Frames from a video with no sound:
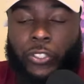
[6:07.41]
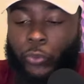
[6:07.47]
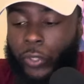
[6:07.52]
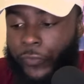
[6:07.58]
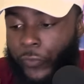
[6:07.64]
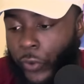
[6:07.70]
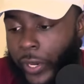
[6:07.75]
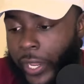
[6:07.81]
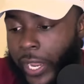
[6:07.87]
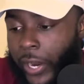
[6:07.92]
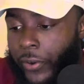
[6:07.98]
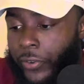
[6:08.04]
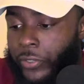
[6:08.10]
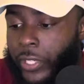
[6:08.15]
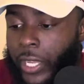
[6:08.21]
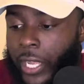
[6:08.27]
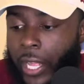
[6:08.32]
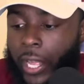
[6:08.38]
24
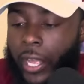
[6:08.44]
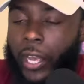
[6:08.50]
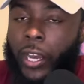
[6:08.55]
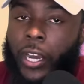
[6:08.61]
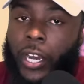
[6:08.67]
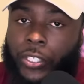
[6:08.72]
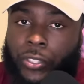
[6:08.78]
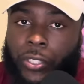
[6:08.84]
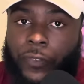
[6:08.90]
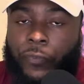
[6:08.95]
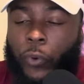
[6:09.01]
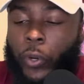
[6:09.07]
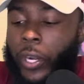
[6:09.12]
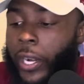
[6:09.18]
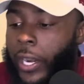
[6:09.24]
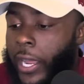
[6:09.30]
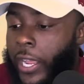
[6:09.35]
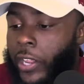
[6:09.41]
carries,
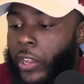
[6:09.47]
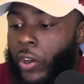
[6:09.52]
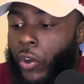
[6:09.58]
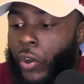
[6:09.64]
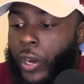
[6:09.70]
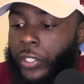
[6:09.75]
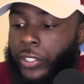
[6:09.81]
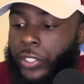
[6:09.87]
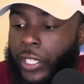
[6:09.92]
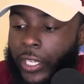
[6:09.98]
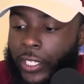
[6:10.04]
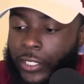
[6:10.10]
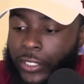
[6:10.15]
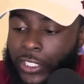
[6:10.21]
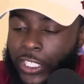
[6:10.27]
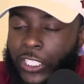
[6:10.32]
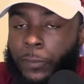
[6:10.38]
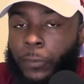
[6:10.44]
149 yards,
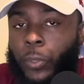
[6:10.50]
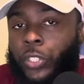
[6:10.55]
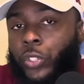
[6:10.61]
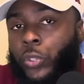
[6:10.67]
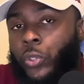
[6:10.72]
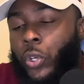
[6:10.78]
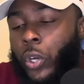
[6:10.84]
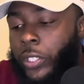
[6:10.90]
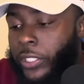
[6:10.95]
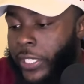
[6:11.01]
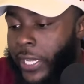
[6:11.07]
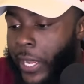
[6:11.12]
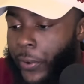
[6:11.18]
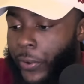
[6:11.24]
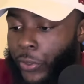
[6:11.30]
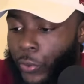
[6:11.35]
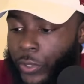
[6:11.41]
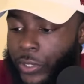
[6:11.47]
6.2 yards a
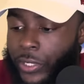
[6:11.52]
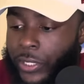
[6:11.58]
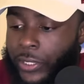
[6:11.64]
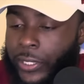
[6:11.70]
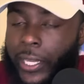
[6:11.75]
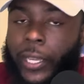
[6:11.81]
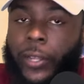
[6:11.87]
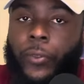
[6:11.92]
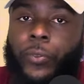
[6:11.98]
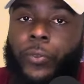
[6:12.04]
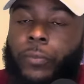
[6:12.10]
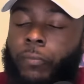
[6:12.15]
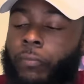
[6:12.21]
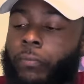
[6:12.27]
carry, three touchdowns.